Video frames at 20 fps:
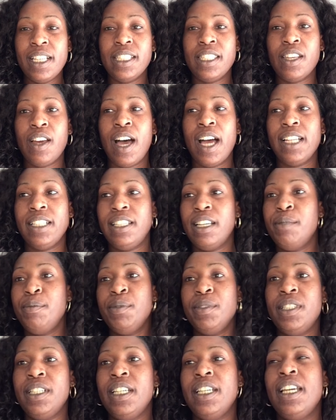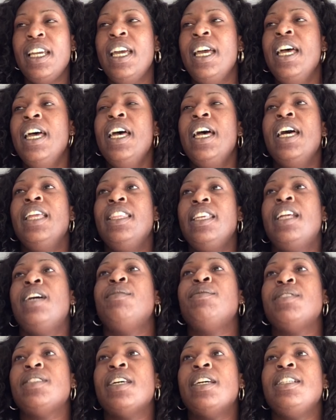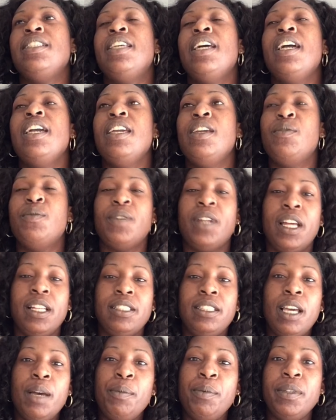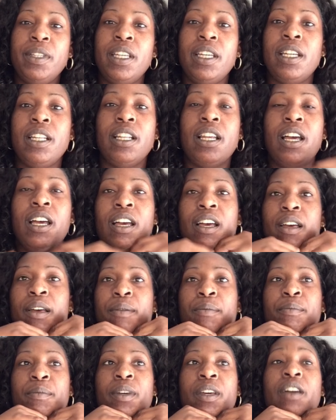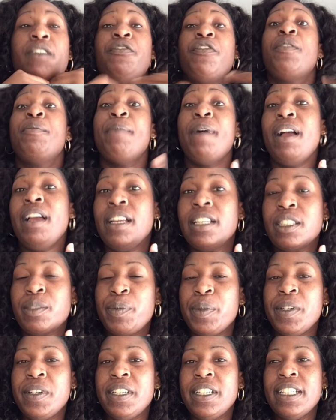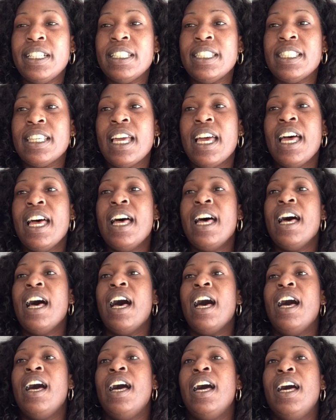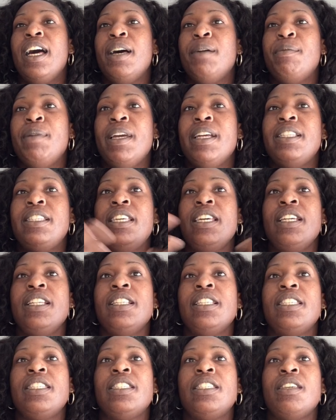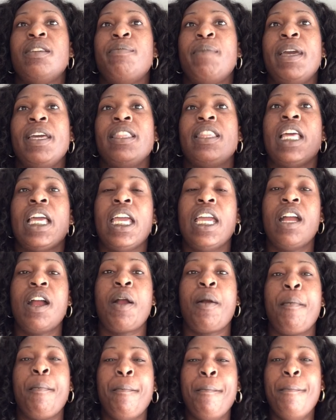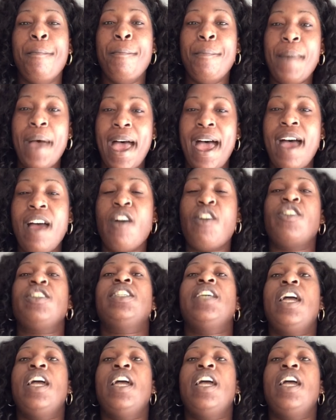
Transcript: And then I was like, dang, when I double it, from my experience, it tends to make the hair matte or